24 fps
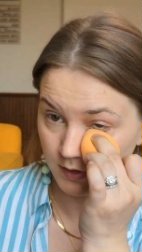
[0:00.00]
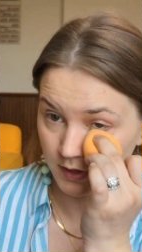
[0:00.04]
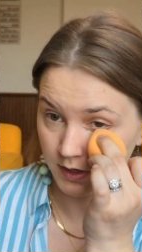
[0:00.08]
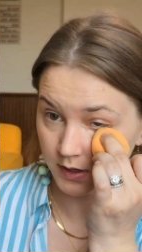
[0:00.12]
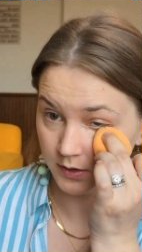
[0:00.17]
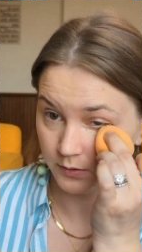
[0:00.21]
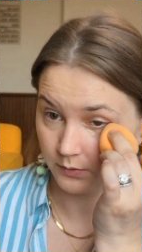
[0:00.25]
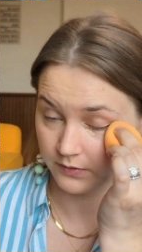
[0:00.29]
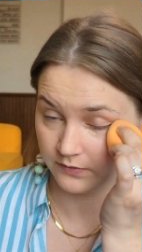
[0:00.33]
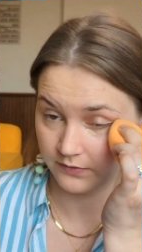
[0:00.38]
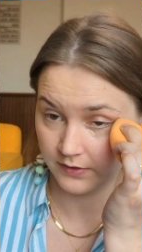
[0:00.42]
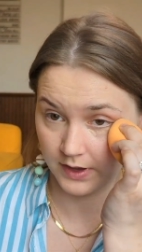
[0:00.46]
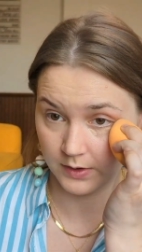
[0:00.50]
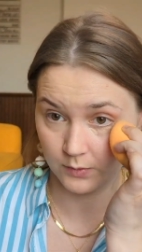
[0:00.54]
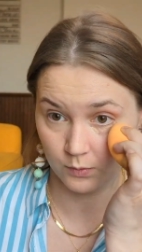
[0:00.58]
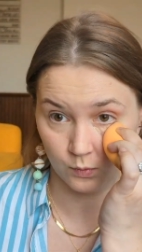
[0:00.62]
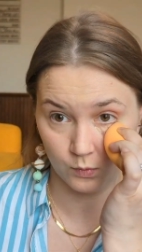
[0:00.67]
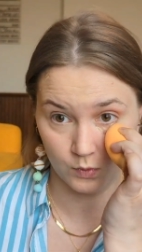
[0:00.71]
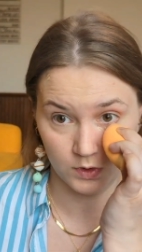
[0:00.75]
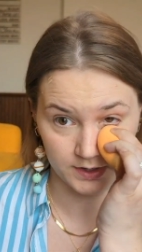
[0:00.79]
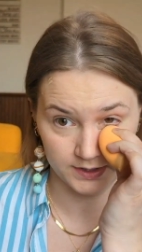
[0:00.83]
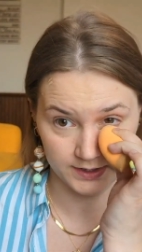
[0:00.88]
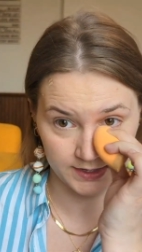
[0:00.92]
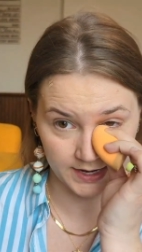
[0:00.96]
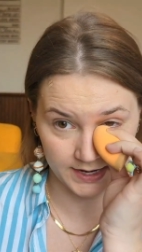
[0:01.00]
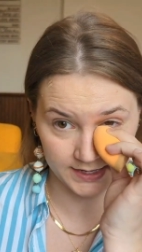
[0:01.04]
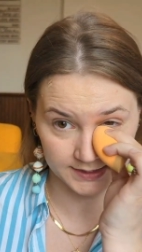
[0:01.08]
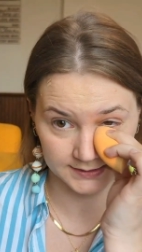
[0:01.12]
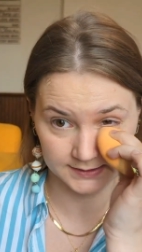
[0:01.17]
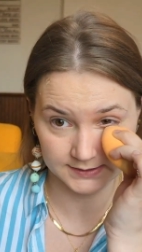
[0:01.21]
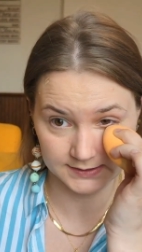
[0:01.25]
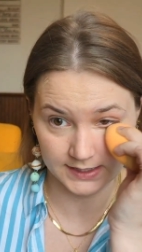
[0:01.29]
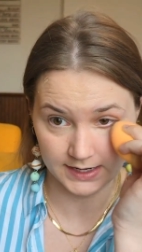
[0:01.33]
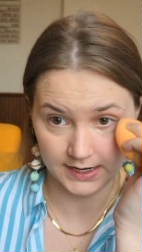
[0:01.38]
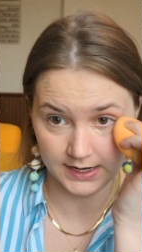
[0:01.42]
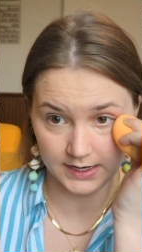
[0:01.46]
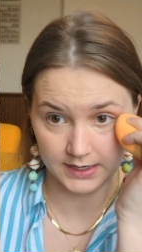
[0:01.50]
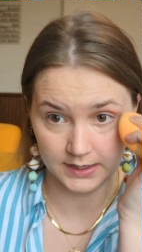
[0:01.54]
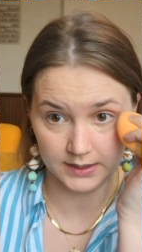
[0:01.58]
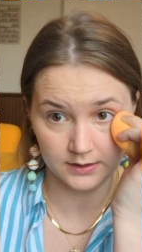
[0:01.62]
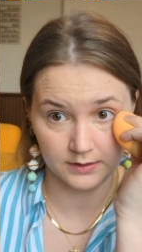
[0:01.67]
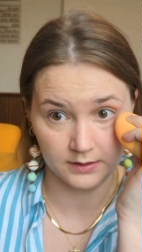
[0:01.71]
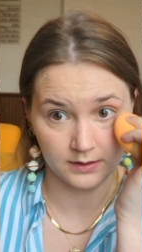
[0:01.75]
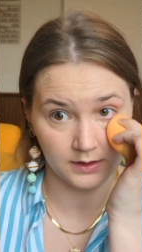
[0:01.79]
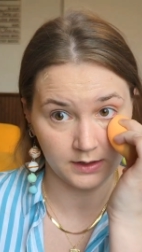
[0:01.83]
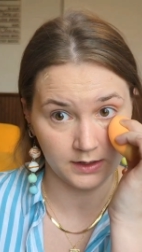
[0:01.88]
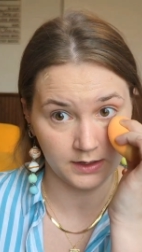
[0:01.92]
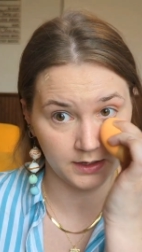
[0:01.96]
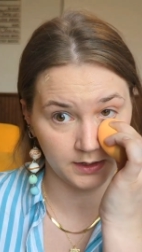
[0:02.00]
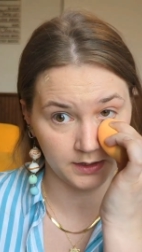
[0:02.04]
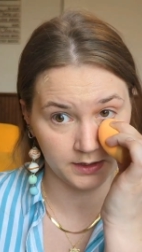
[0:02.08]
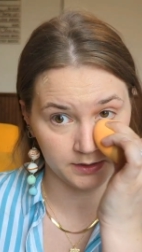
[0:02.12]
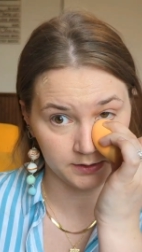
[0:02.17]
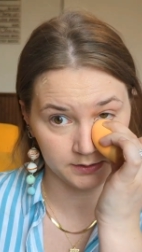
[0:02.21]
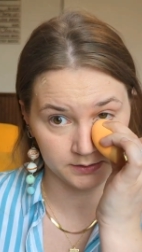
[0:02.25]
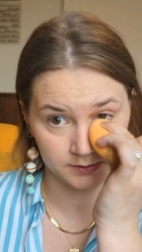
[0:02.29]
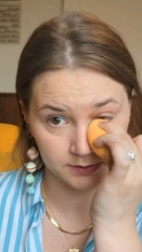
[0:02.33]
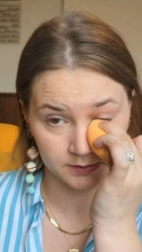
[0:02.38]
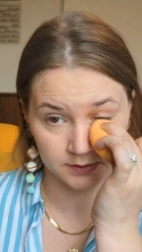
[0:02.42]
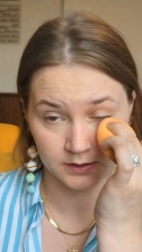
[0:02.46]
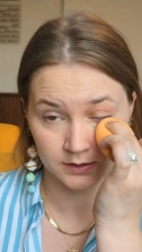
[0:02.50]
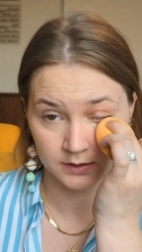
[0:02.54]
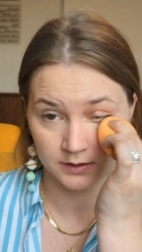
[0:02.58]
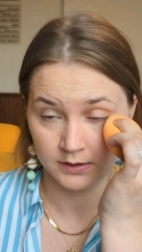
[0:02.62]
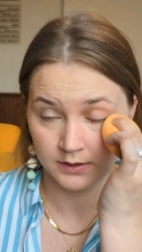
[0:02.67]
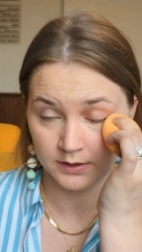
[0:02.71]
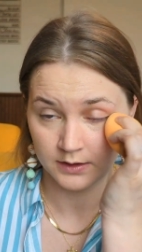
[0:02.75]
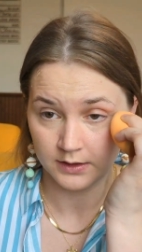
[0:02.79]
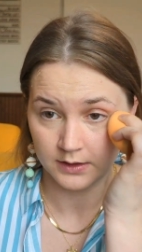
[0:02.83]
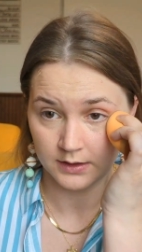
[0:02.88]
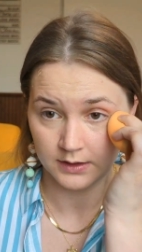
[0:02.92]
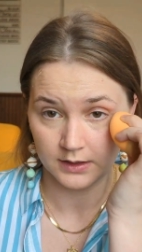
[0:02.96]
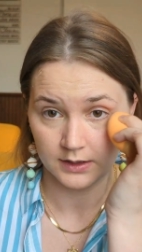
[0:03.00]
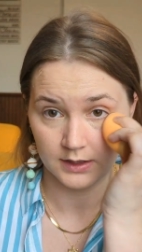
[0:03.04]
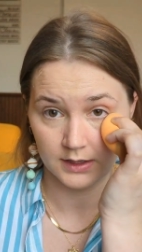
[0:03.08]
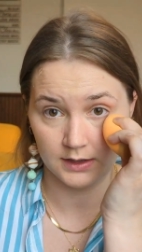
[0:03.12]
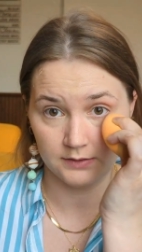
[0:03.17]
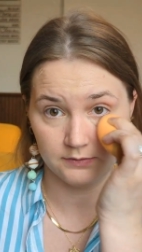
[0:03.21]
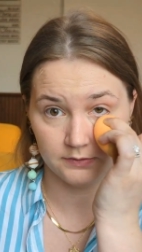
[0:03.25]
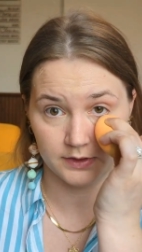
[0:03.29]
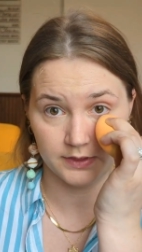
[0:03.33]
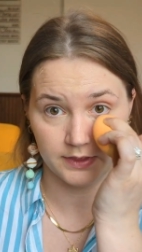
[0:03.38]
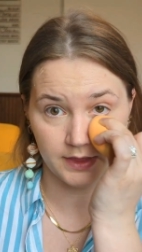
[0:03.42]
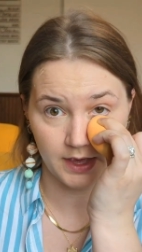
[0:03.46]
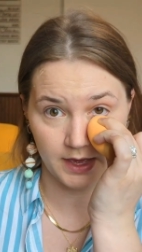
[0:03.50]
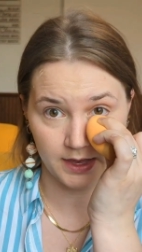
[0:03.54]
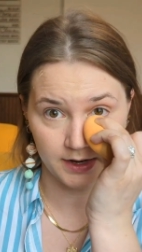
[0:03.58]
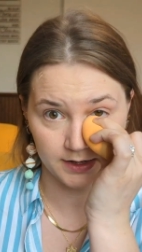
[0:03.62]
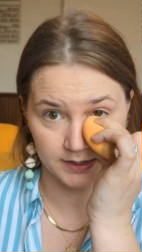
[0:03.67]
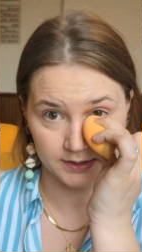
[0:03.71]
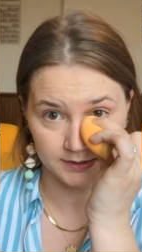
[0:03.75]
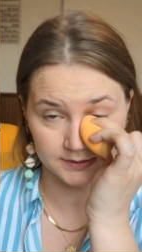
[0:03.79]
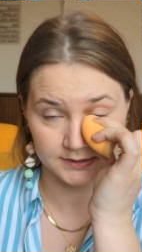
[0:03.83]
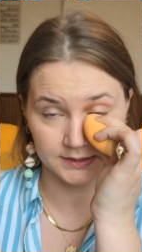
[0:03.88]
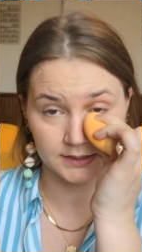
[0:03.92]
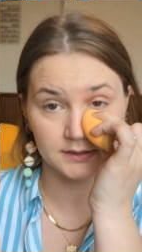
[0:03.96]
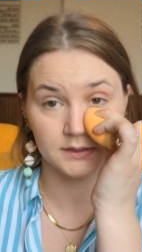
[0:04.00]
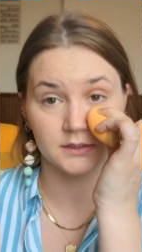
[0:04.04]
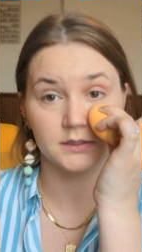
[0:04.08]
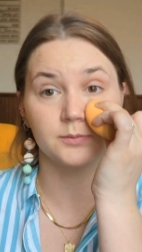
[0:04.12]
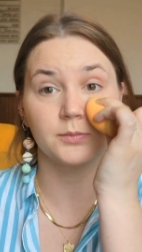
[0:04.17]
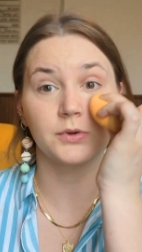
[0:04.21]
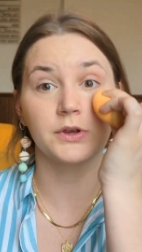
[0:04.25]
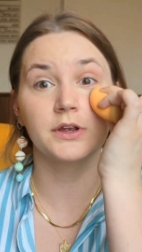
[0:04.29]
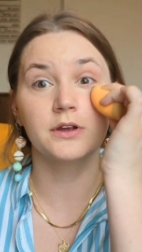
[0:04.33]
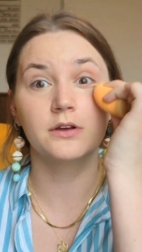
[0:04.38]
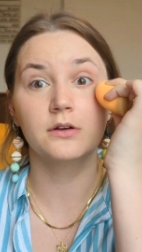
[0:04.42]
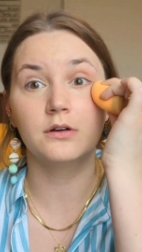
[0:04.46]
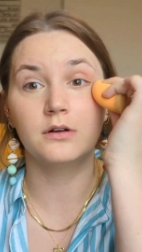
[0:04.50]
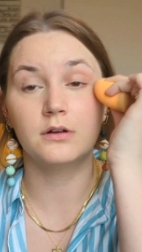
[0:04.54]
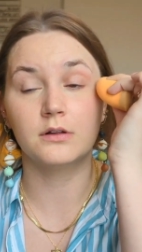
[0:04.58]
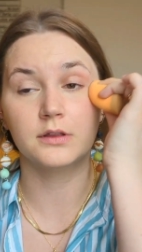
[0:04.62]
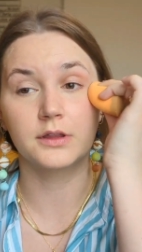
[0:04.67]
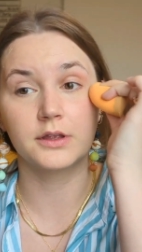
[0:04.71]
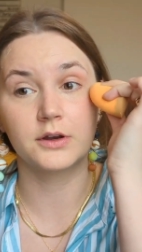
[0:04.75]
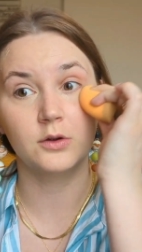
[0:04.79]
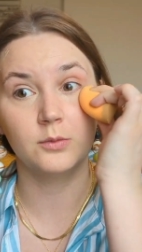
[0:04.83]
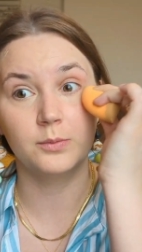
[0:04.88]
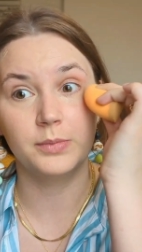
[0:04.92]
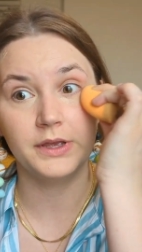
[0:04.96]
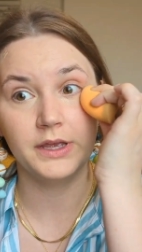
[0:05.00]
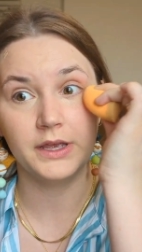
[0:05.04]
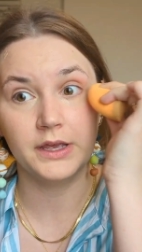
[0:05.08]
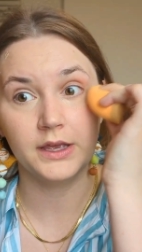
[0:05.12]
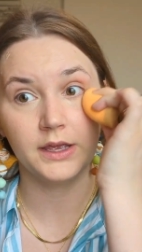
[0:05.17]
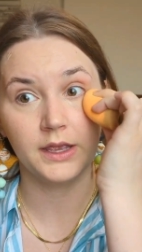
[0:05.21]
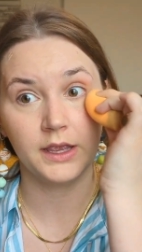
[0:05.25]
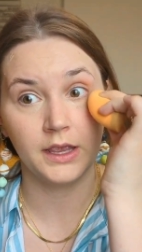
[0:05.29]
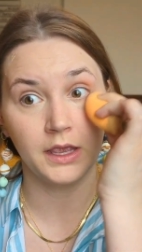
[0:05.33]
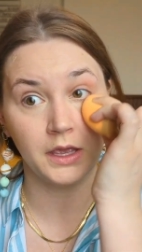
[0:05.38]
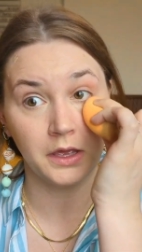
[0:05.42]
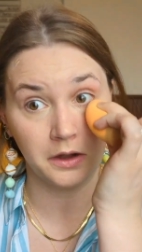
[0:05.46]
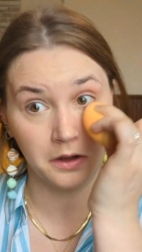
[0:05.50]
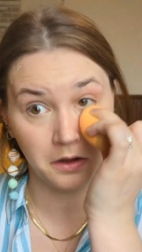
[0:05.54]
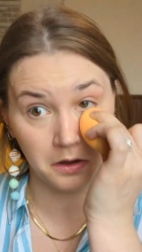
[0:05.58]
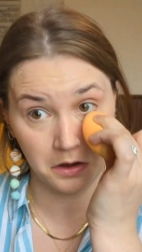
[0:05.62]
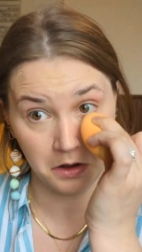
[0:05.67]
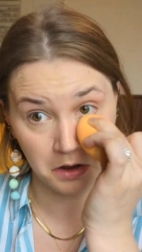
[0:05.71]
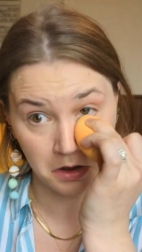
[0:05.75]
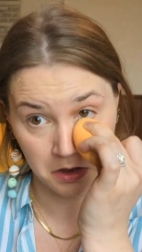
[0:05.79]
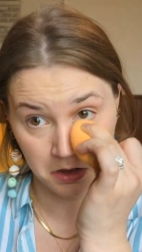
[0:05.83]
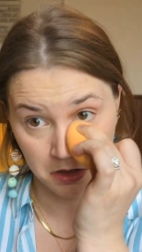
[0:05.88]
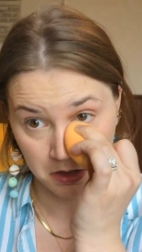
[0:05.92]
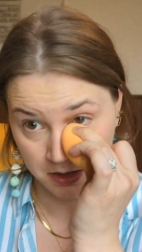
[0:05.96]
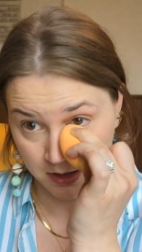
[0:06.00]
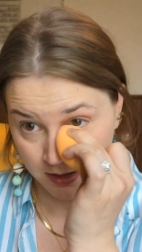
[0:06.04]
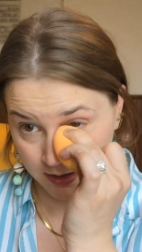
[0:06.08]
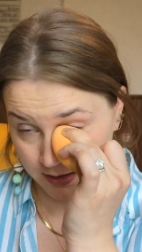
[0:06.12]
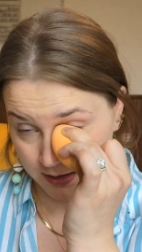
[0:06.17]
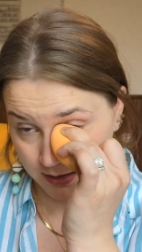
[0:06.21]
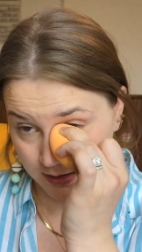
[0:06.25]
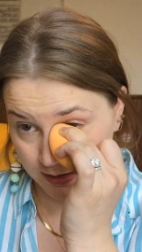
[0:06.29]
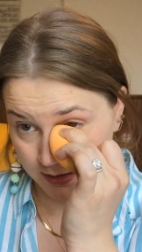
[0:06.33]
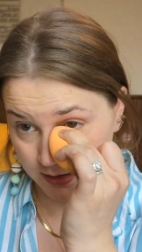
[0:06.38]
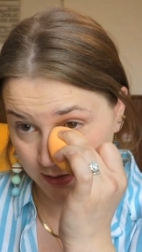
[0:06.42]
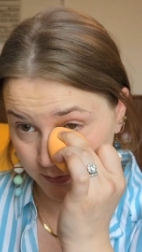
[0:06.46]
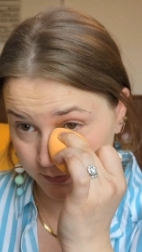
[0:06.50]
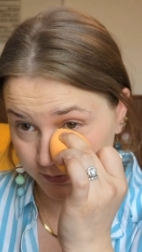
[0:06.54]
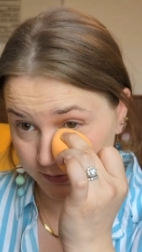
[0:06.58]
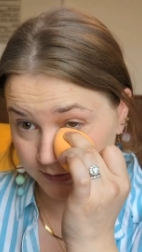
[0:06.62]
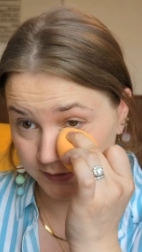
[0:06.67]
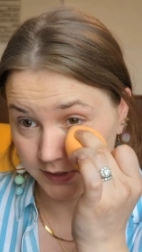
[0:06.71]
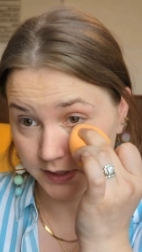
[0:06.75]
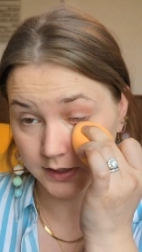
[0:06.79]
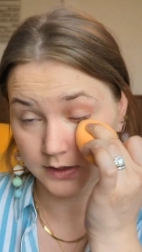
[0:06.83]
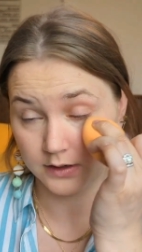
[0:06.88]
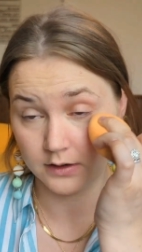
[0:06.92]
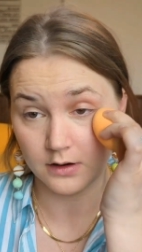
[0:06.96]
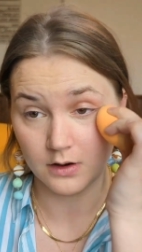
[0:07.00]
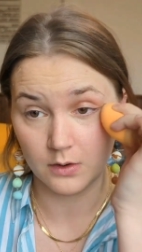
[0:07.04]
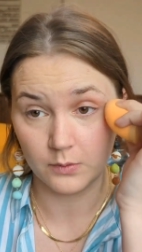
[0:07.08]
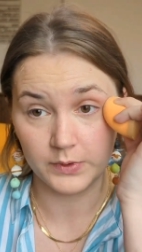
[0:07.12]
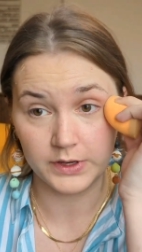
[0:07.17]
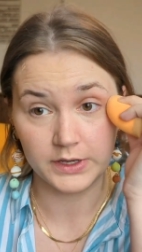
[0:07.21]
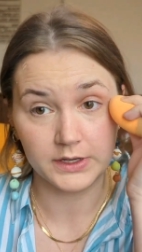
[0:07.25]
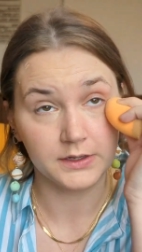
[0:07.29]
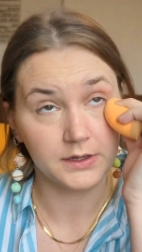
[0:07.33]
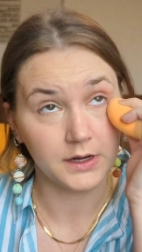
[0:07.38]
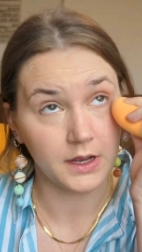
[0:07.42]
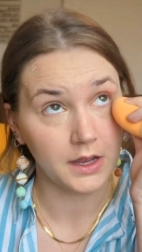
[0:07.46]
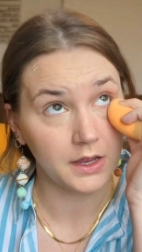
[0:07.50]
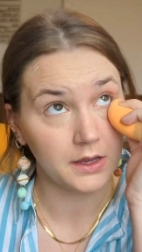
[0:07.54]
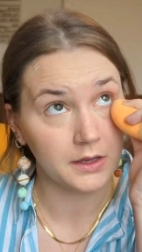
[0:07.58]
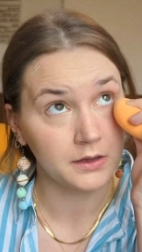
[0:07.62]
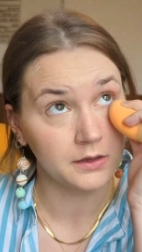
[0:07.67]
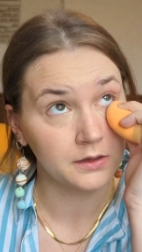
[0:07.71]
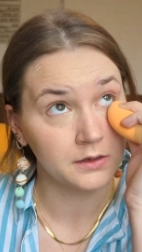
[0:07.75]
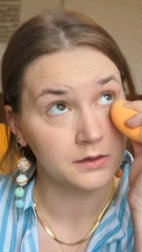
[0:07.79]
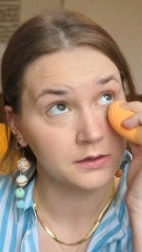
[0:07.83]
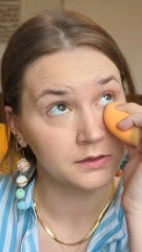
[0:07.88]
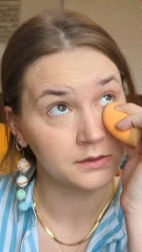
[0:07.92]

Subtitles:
I think we've had one nice day, and even then it did sprinkle a little bit, and it was like a weekday.